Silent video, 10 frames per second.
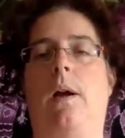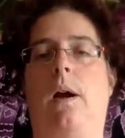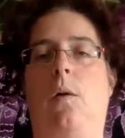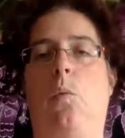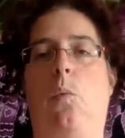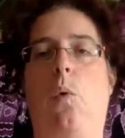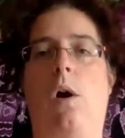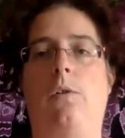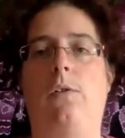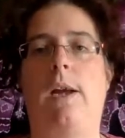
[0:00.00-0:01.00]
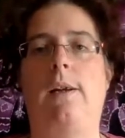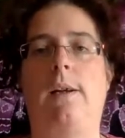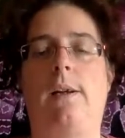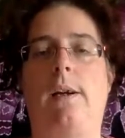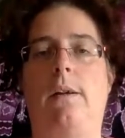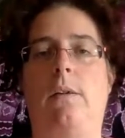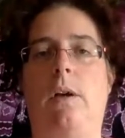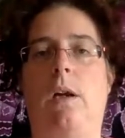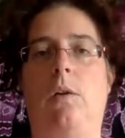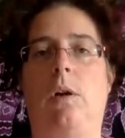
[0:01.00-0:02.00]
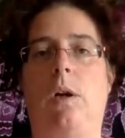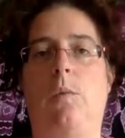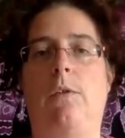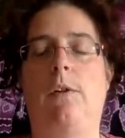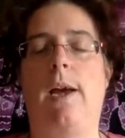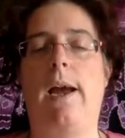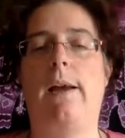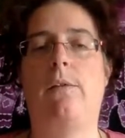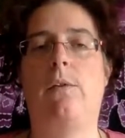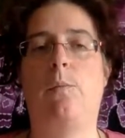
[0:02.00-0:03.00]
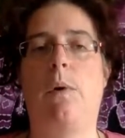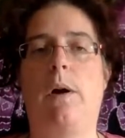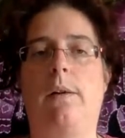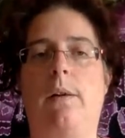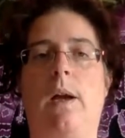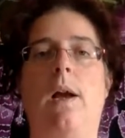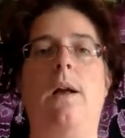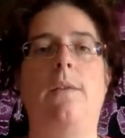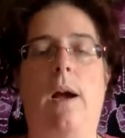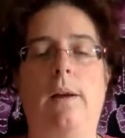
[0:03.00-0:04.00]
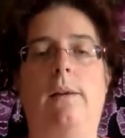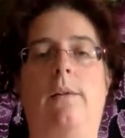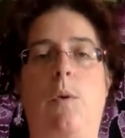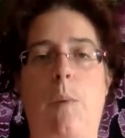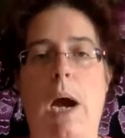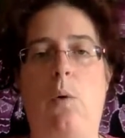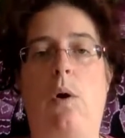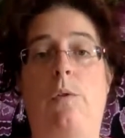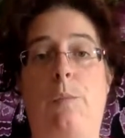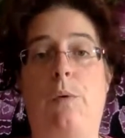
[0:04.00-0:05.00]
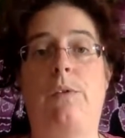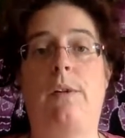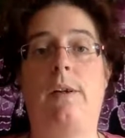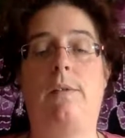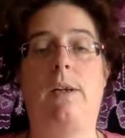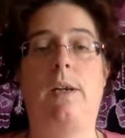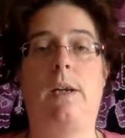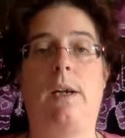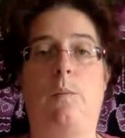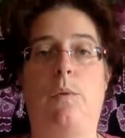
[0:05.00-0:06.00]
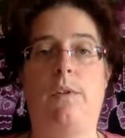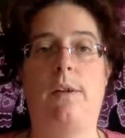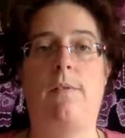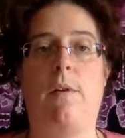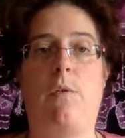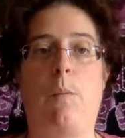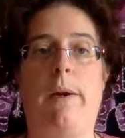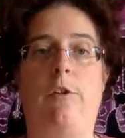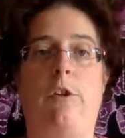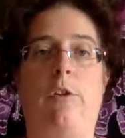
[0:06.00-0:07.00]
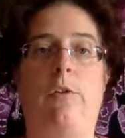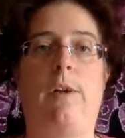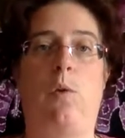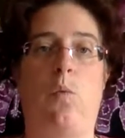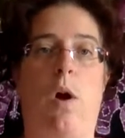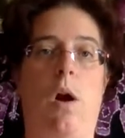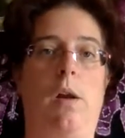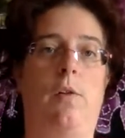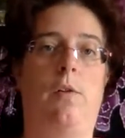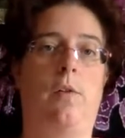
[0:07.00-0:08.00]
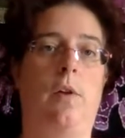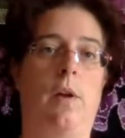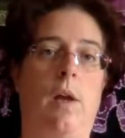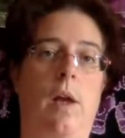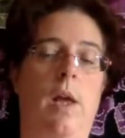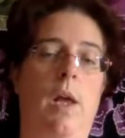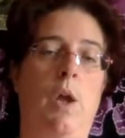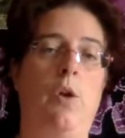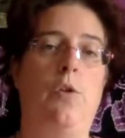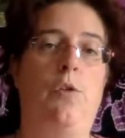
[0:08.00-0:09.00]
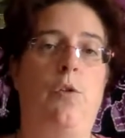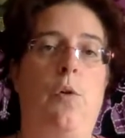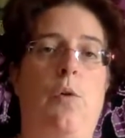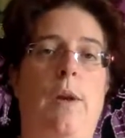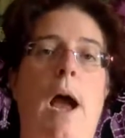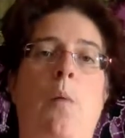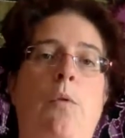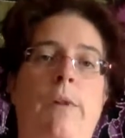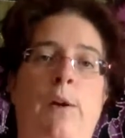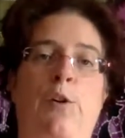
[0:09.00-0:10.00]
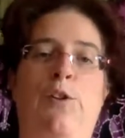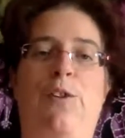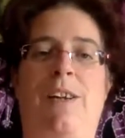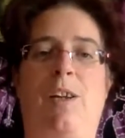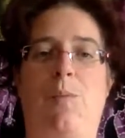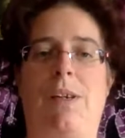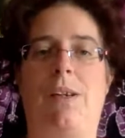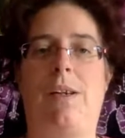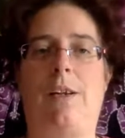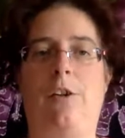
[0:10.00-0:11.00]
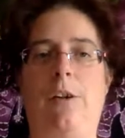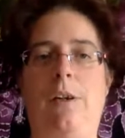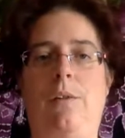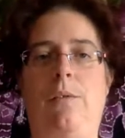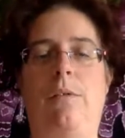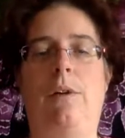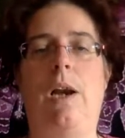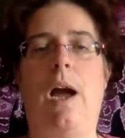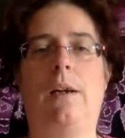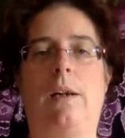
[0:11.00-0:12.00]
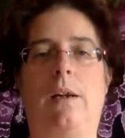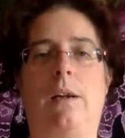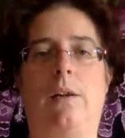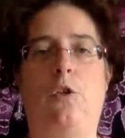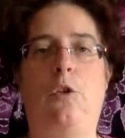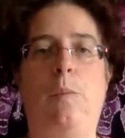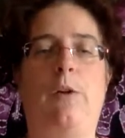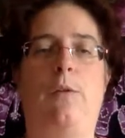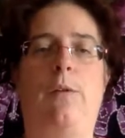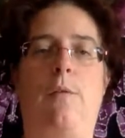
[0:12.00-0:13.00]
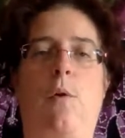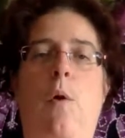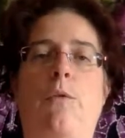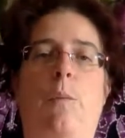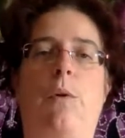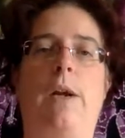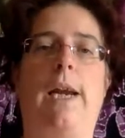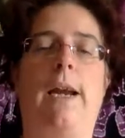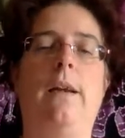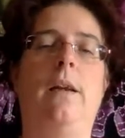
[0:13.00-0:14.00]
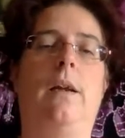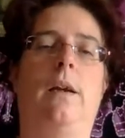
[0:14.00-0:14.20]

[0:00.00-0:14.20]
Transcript: was that did this and the name of the test, but that is the power of positivity and positive affirmations and words. So now moving on to the next meditation, if you would like to make yourself comfortable again,